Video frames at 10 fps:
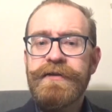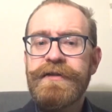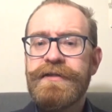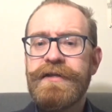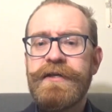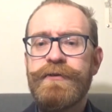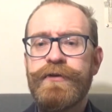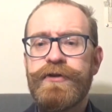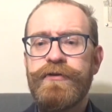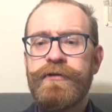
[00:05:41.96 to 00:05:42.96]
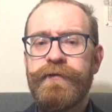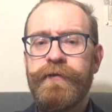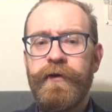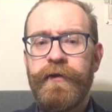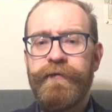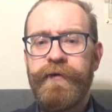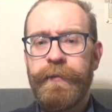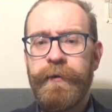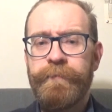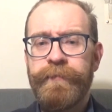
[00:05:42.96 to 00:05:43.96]
Disease was soon to follow the
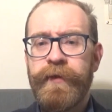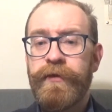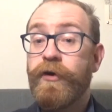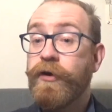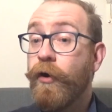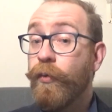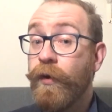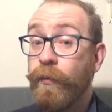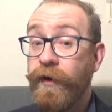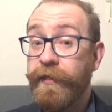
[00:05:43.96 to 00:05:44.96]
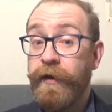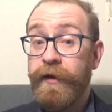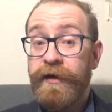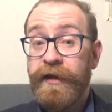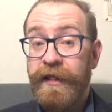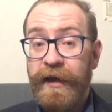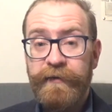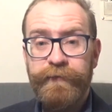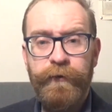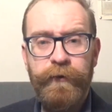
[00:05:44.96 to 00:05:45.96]
famine. The cold, wet weather, lack
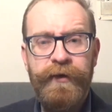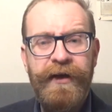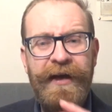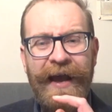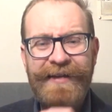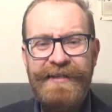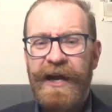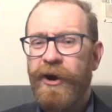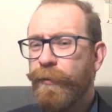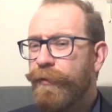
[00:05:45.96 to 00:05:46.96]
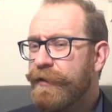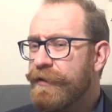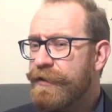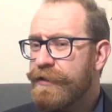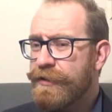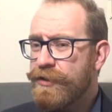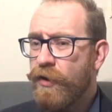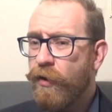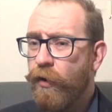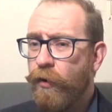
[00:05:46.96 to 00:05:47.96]
of food, and terrible conditions
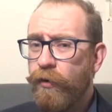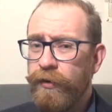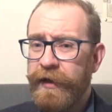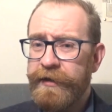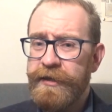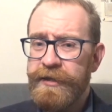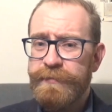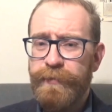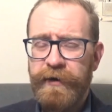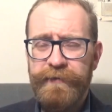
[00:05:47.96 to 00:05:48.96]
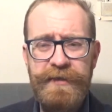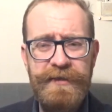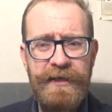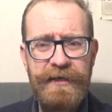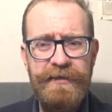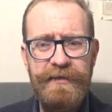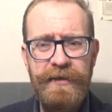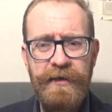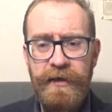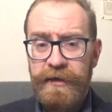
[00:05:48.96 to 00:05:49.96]
all led to the spread of disease.
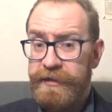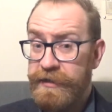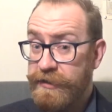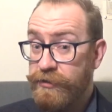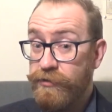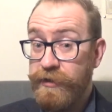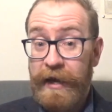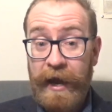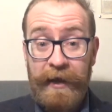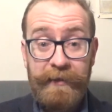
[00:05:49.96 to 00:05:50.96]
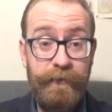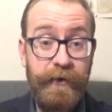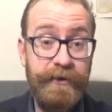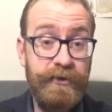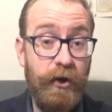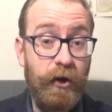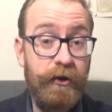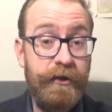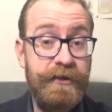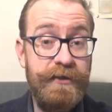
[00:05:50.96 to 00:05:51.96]
Dysentery, anthrax,
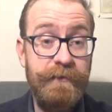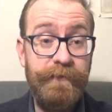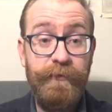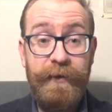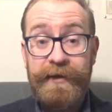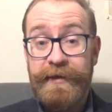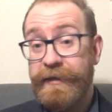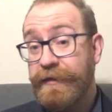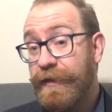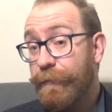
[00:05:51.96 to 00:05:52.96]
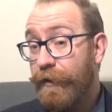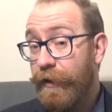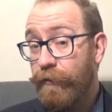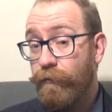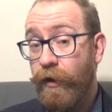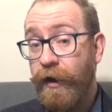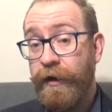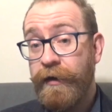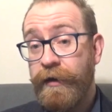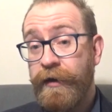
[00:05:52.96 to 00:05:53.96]
ergotism from eating contaminated
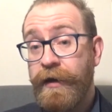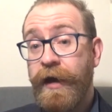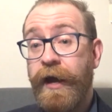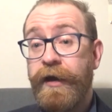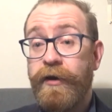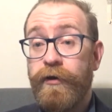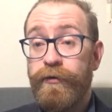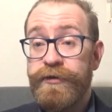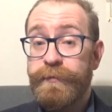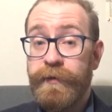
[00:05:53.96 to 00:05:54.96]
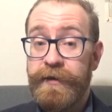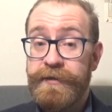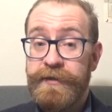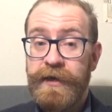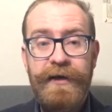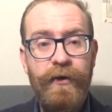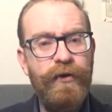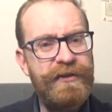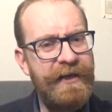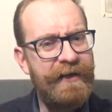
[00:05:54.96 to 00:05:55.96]
rye, and erysipelas,
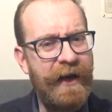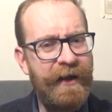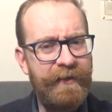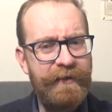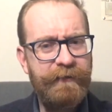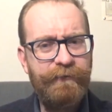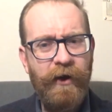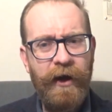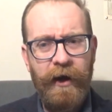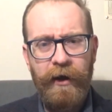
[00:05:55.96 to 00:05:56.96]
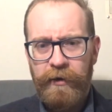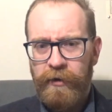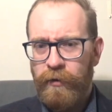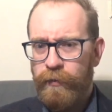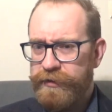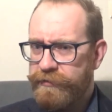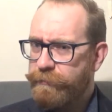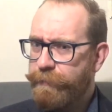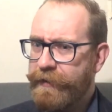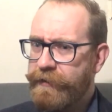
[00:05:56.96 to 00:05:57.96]
or St. Anthony's fire, which is a
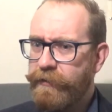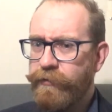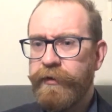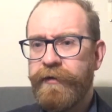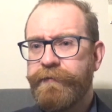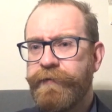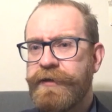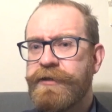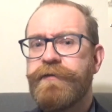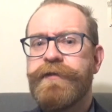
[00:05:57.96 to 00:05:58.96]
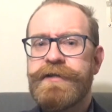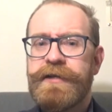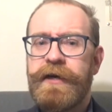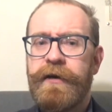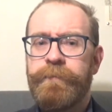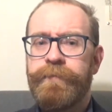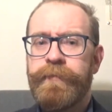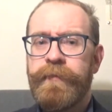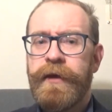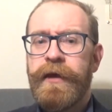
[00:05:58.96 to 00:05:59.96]
bacterial infection of the skin,
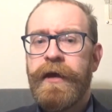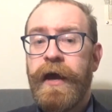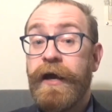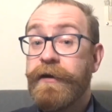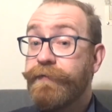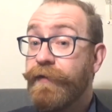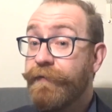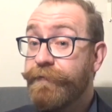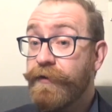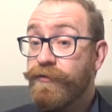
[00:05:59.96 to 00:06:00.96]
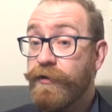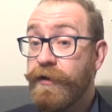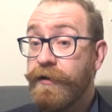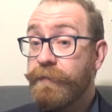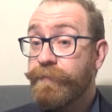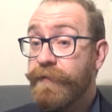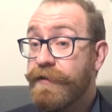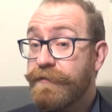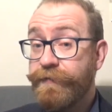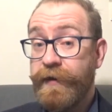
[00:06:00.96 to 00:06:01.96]
and if left untreated,
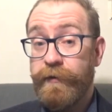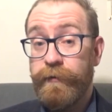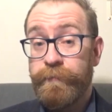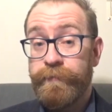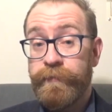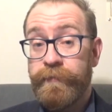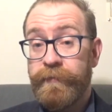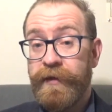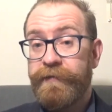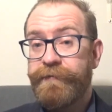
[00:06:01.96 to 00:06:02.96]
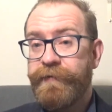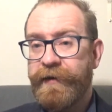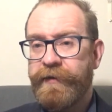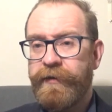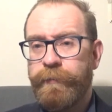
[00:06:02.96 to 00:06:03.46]
is fatal, affected